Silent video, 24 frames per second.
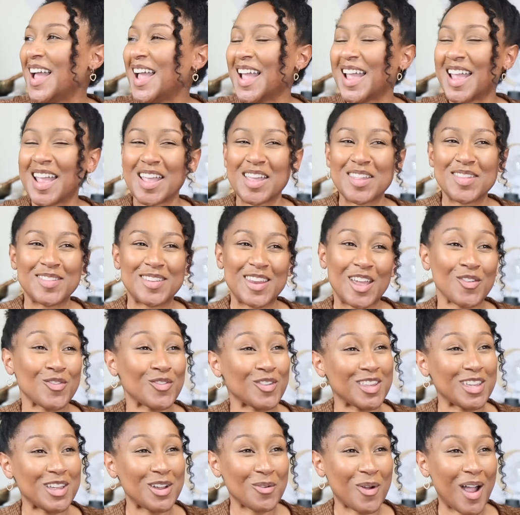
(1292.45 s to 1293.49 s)

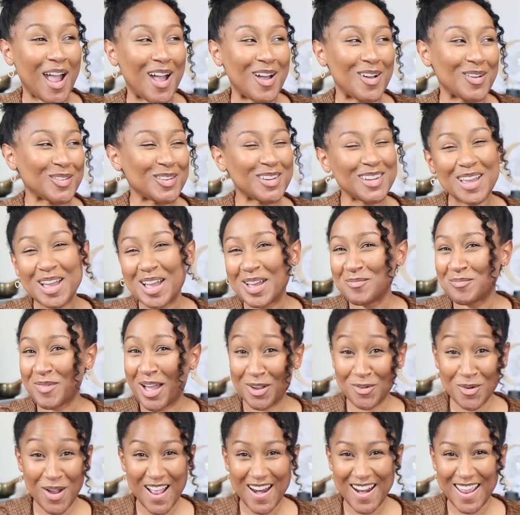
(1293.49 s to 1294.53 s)
definitely around my
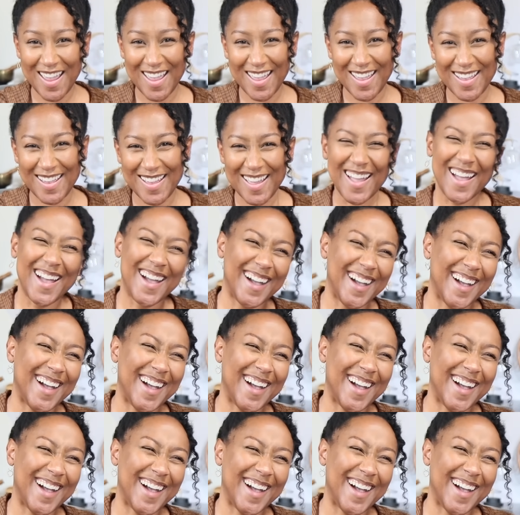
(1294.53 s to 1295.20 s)
wedding.